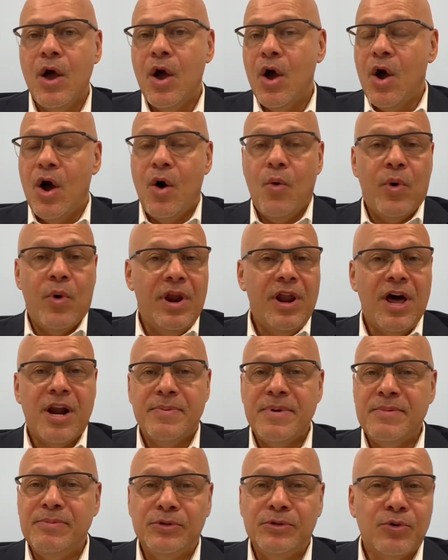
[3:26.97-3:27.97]
What a lot of
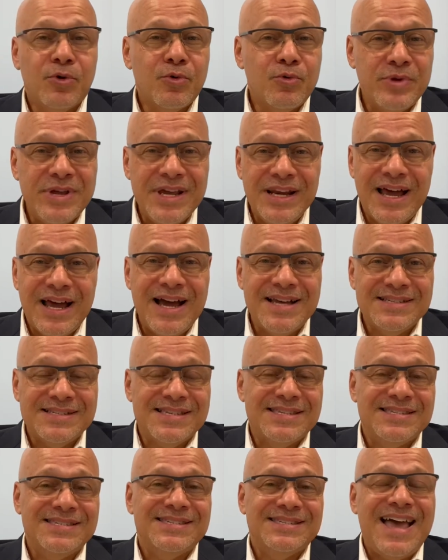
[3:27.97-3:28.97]
people don't realize,
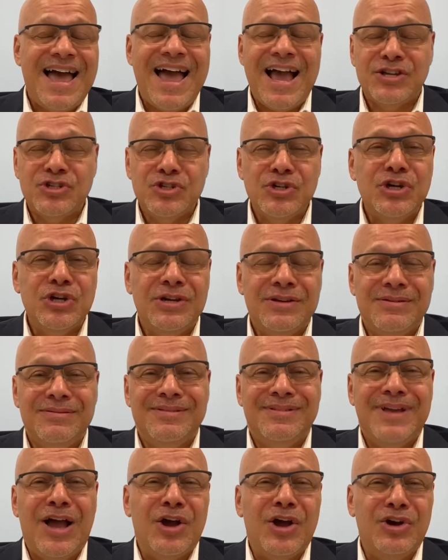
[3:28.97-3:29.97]
it's actually
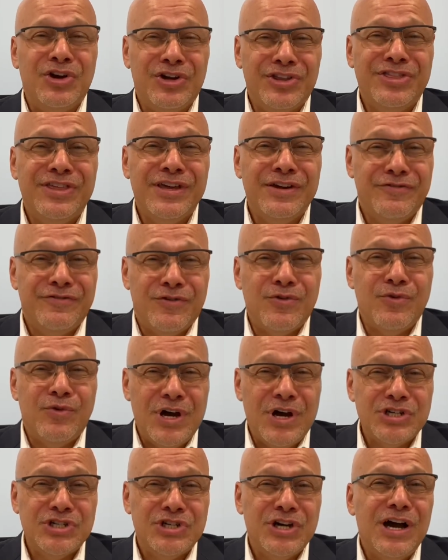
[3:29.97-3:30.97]
a good thing for
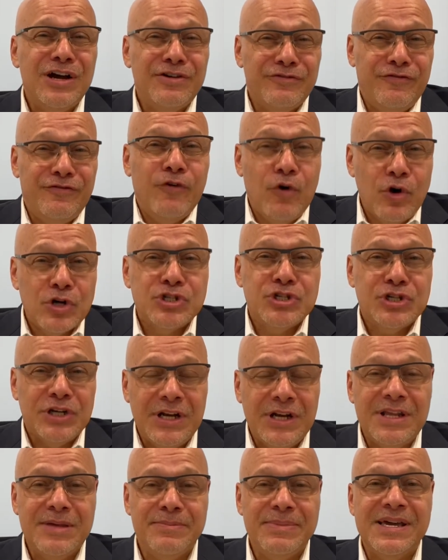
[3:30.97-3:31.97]
Russia,
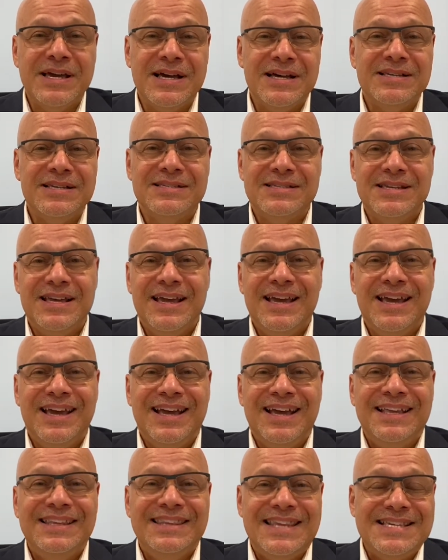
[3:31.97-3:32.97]
unfortunately, because
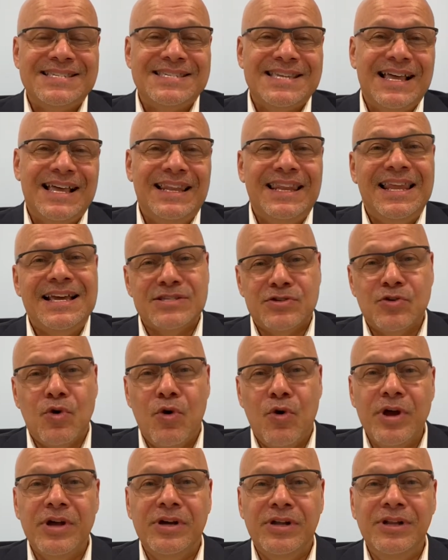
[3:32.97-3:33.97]
they sell less
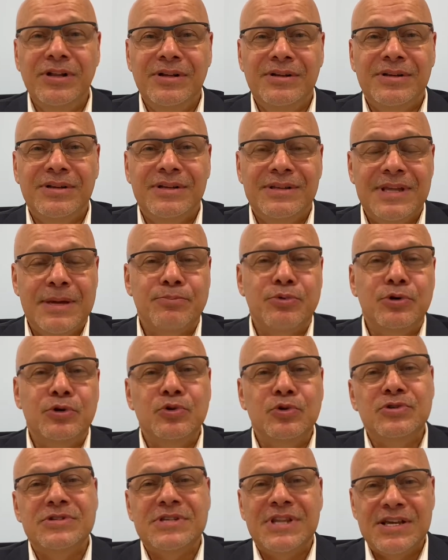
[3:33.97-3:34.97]
oil, they
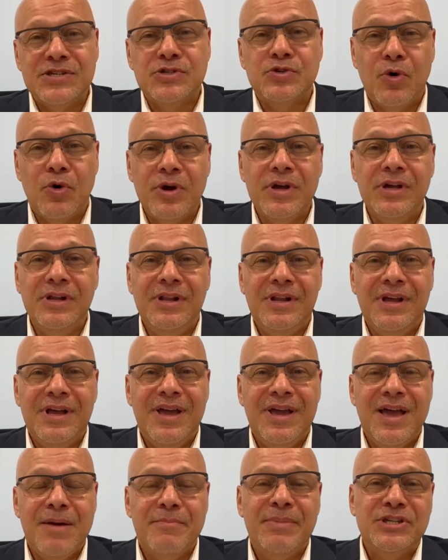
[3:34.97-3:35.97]
produce less oil,
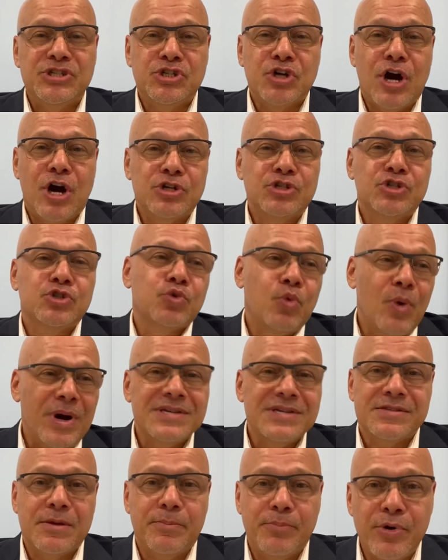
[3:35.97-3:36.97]
but charge
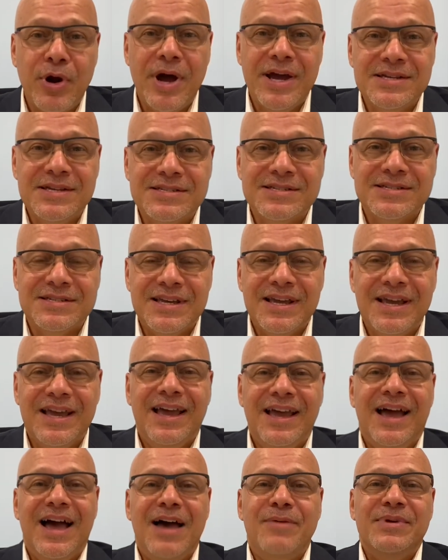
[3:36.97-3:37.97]
twice the price.
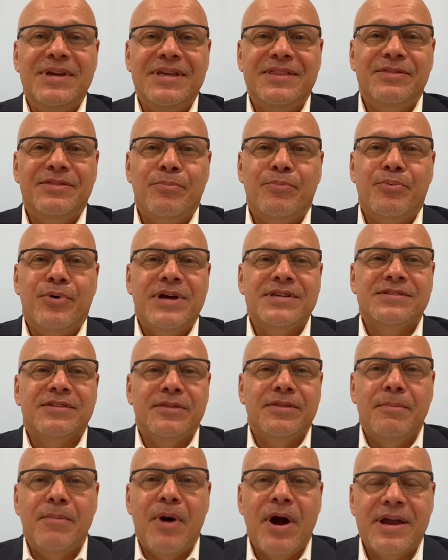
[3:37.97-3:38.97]
I mean, the price on
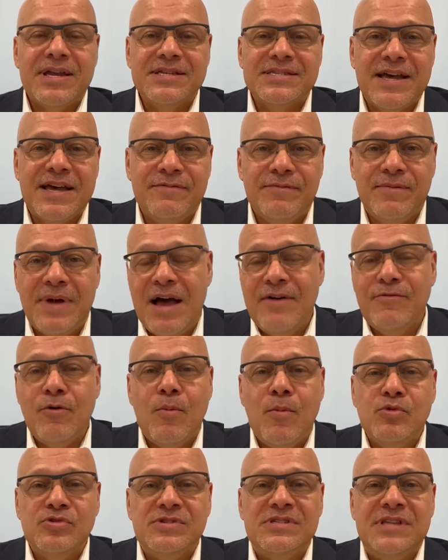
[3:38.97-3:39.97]
the markets have
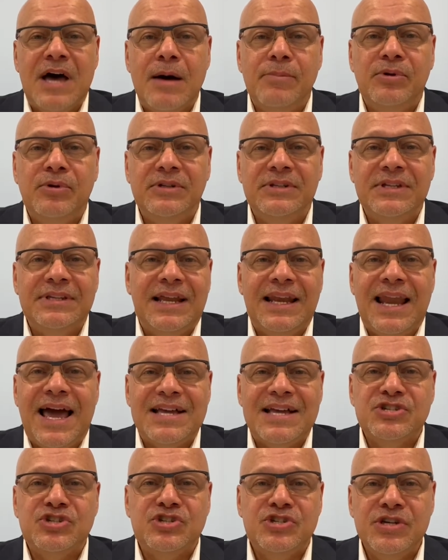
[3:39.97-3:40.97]
almost doubled in the
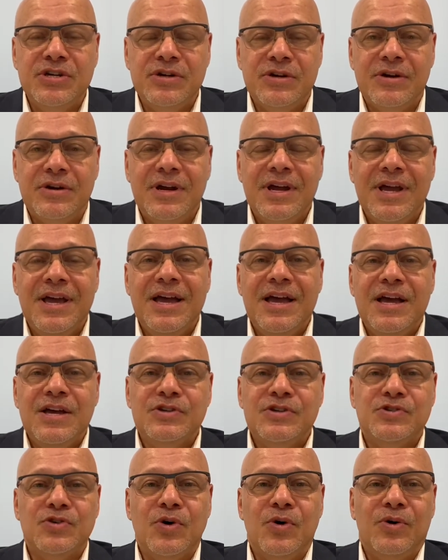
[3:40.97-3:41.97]
last year.
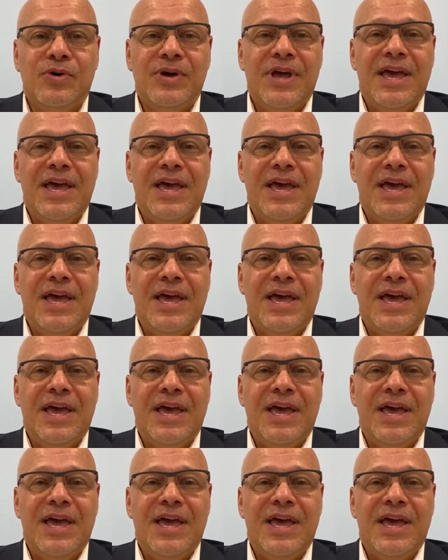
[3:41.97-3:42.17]
So